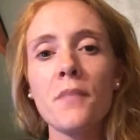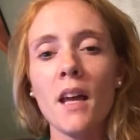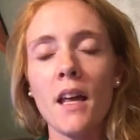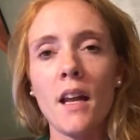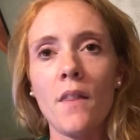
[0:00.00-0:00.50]

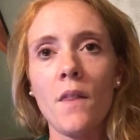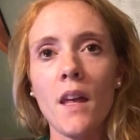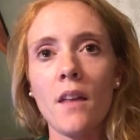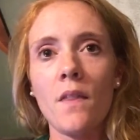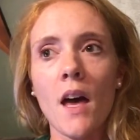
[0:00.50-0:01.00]
And I
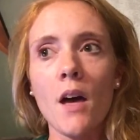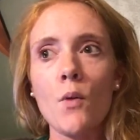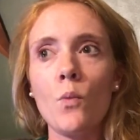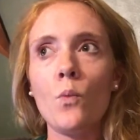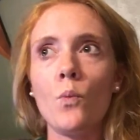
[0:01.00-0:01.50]
think that
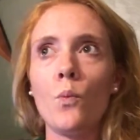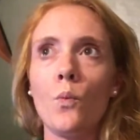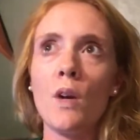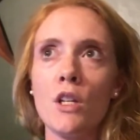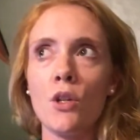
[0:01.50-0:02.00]

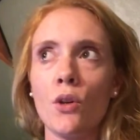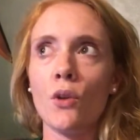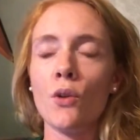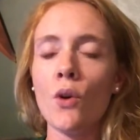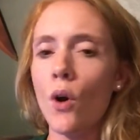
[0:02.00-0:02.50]
when
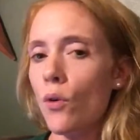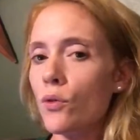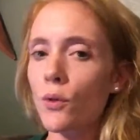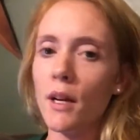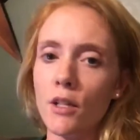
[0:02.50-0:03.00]
you're
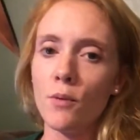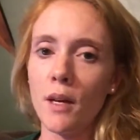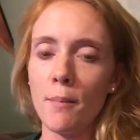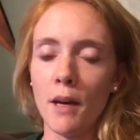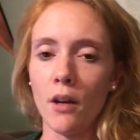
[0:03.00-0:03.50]
older and you
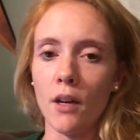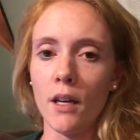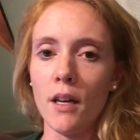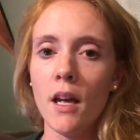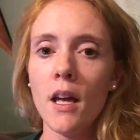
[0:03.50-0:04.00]
get
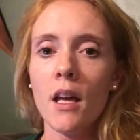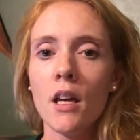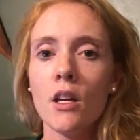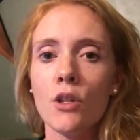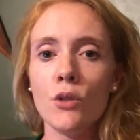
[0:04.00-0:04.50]
married,
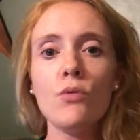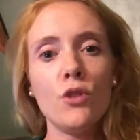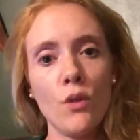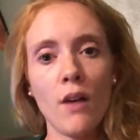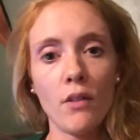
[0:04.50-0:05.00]
you
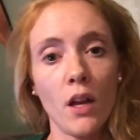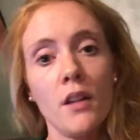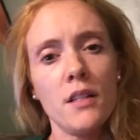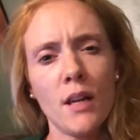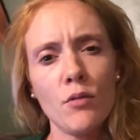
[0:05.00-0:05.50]
do have a lot of
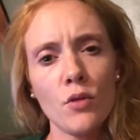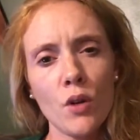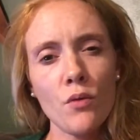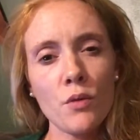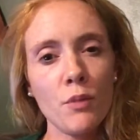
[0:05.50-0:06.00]
the same
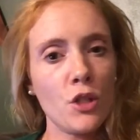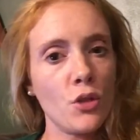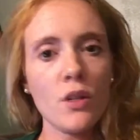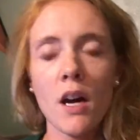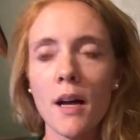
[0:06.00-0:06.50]
struggles, but you
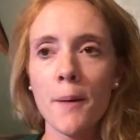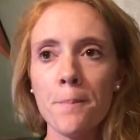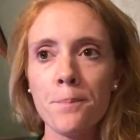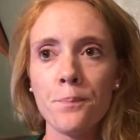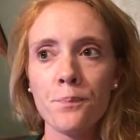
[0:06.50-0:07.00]

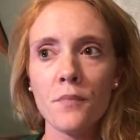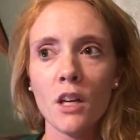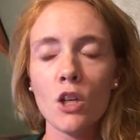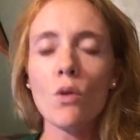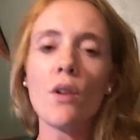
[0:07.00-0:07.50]

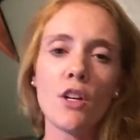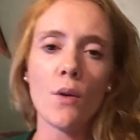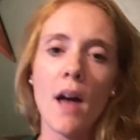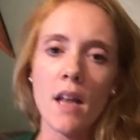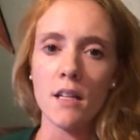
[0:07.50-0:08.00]
already know
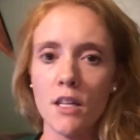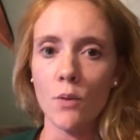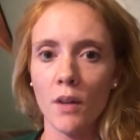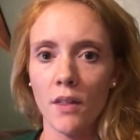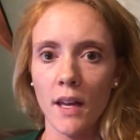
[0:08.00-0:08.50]
how to deal
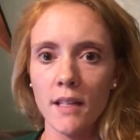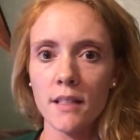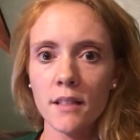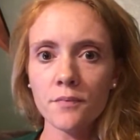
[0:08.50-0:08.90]
with things.